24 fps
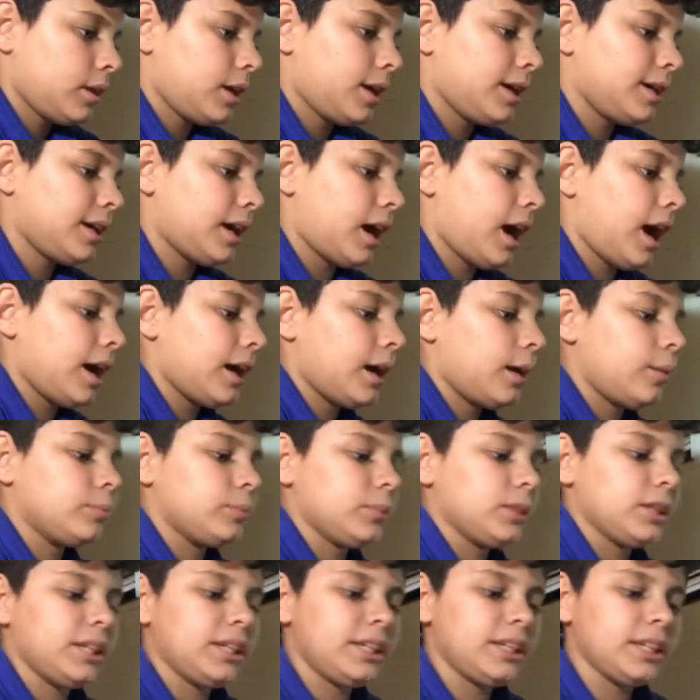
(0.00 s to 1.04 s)
I, I
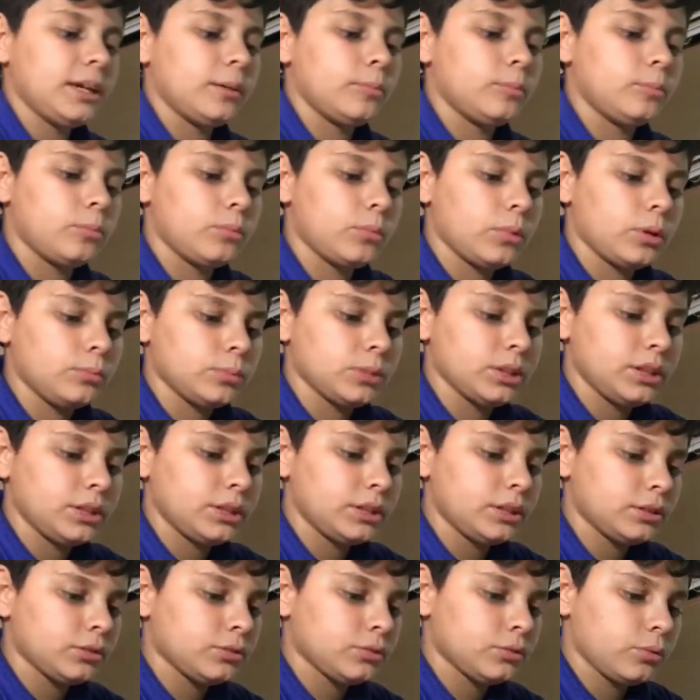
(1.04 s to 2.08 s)
am lean I'm, I'm
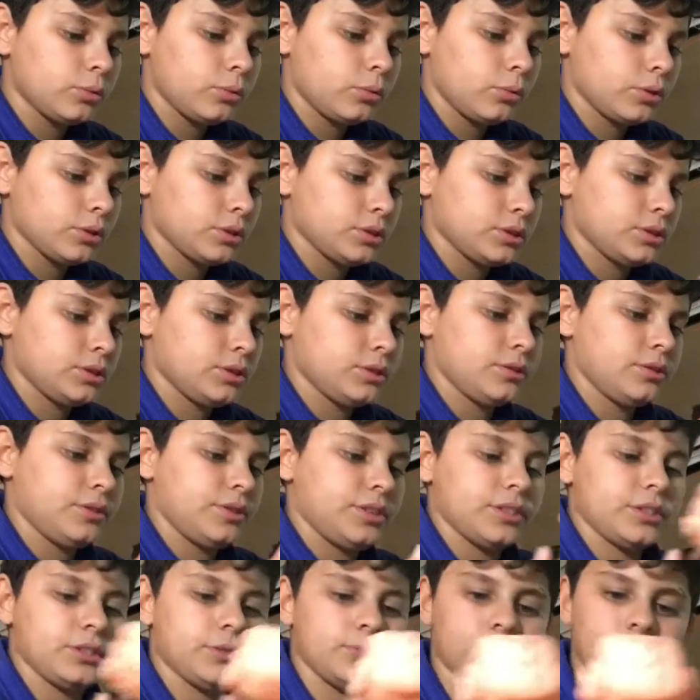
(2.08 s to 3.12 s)
leaning towards
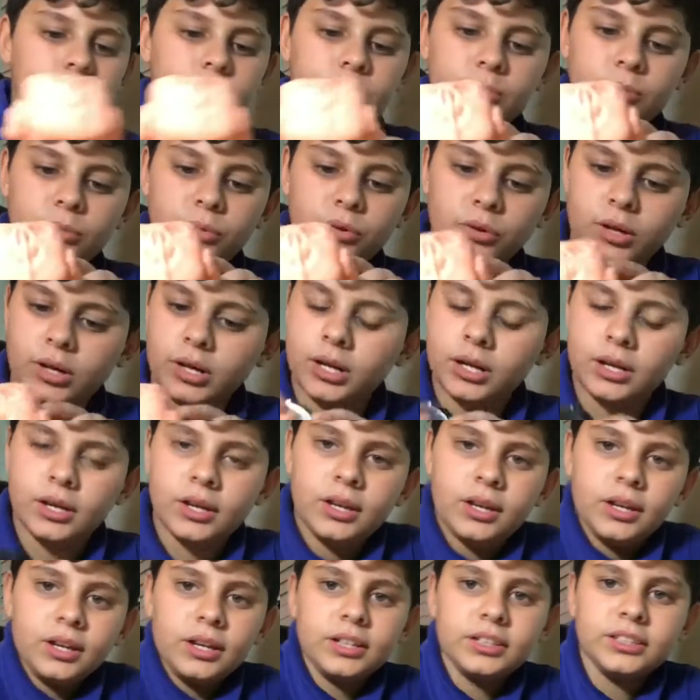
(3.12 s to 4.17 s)
this one more
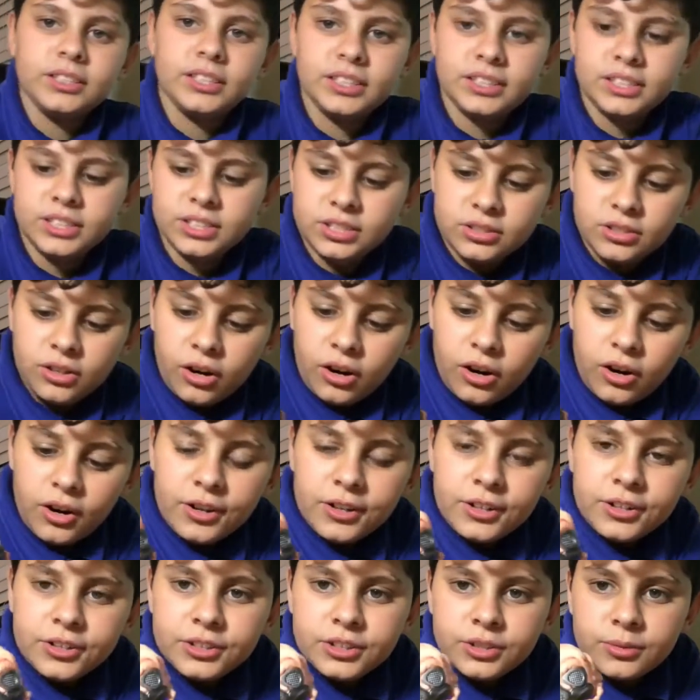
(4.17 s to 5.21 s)
because he has
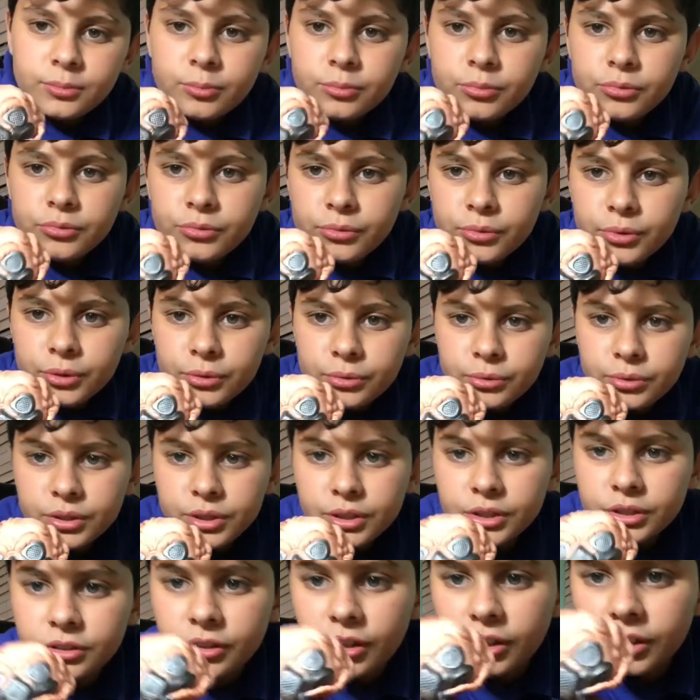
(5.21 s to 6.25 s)
scars and
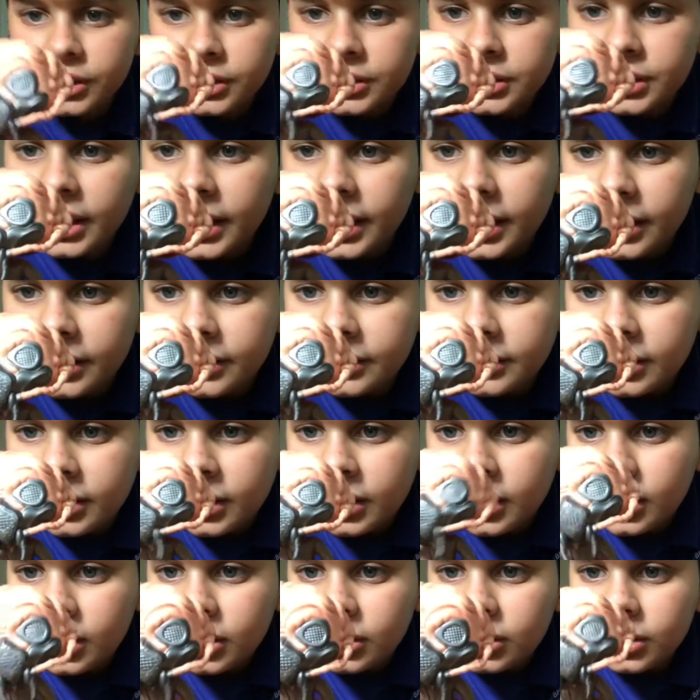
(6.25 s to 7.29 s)
bruises on his hand.
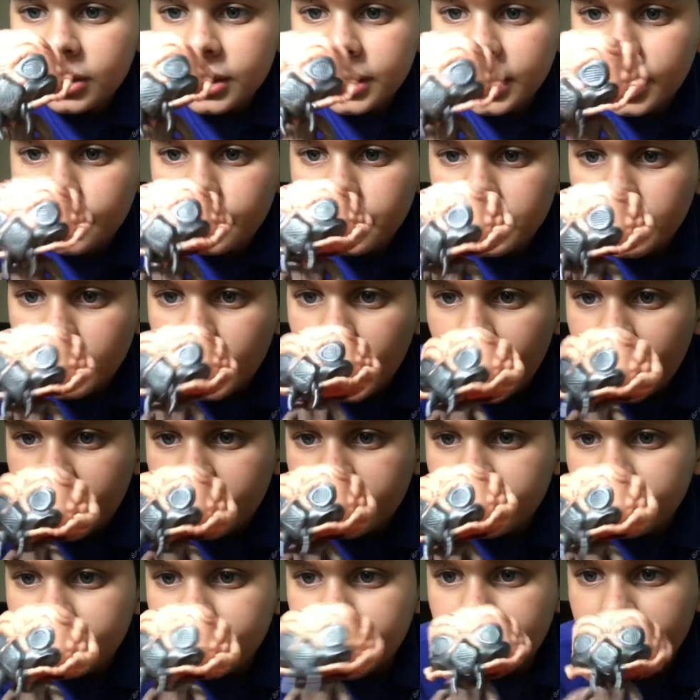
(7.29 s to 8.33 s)
Look at that
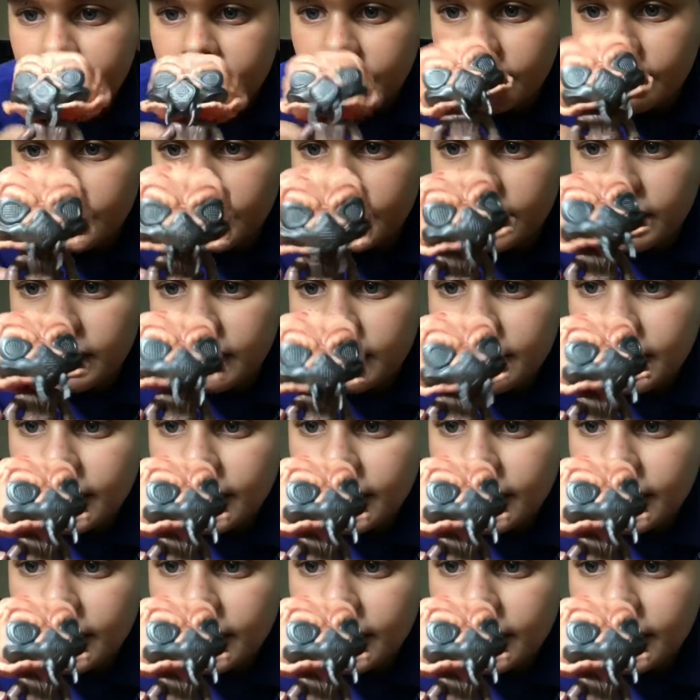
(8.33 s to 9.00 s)
black finger.